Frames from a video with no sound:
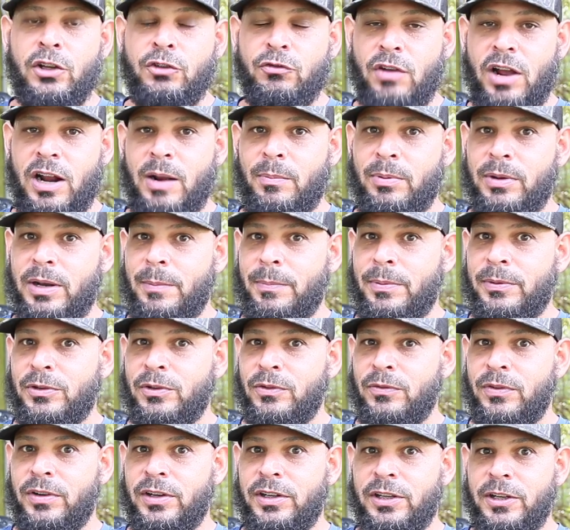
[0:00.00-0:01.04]
Try to put up a
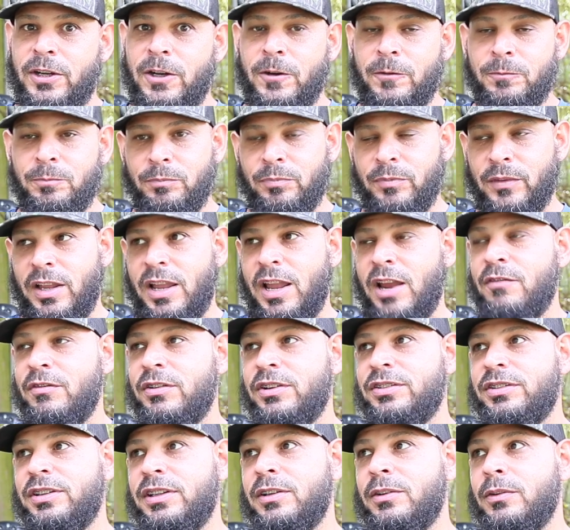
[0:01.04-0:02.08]
new video every
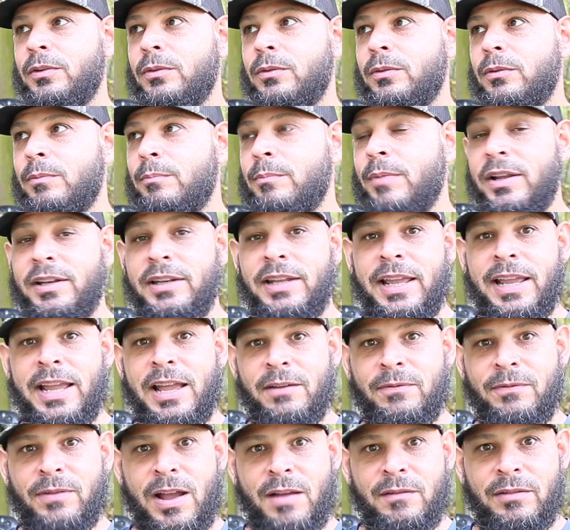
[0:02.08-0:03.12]
single Monday
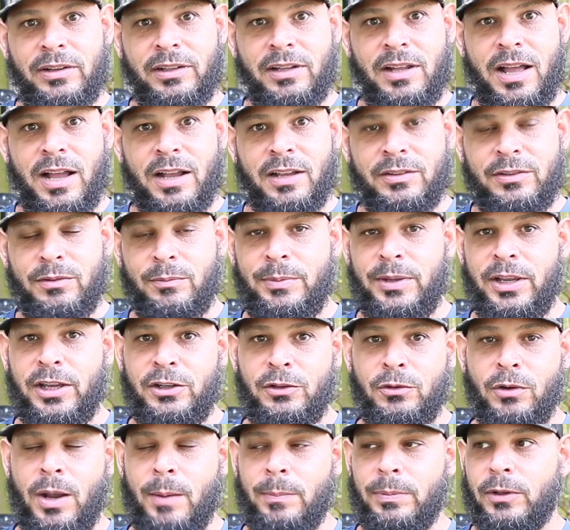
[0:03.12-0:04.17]
at five o'clock. There'll be a
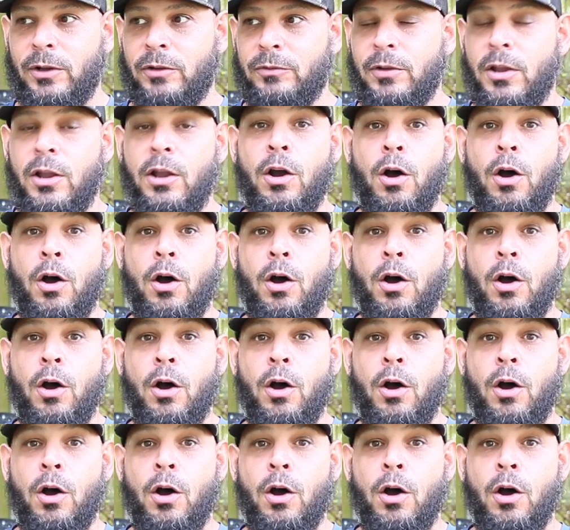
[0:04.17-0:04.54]
new upload.